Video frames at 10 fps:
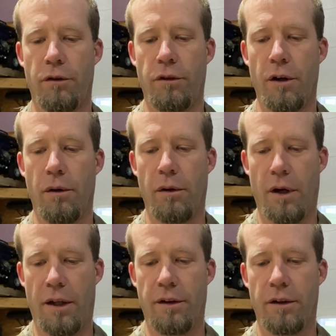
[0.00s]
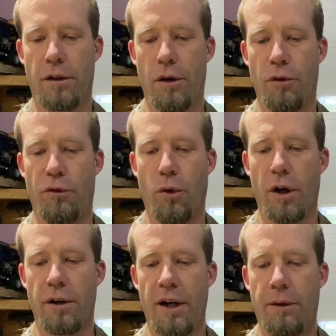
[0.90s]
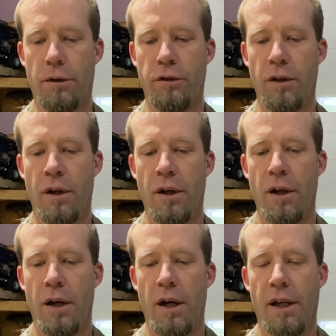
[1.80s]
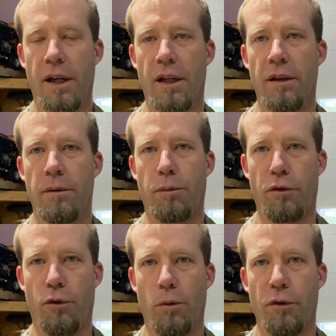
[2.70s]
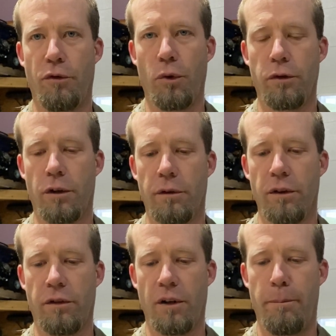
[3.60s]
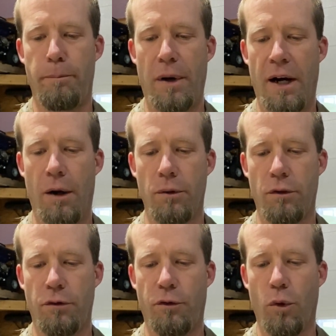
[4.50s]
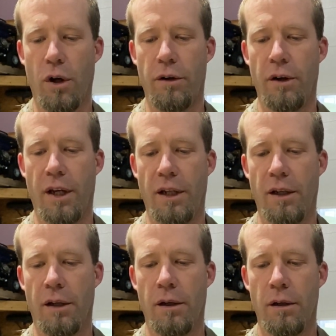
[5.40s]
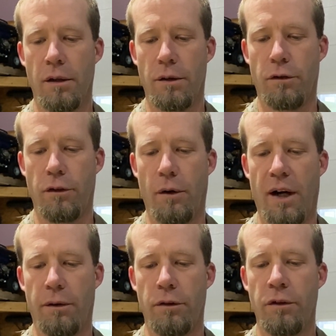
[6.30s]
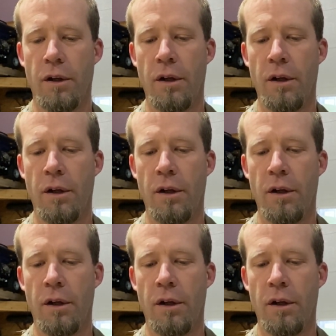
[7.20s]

So I did go the 400 hours and performed a full service at about 480 or so hours.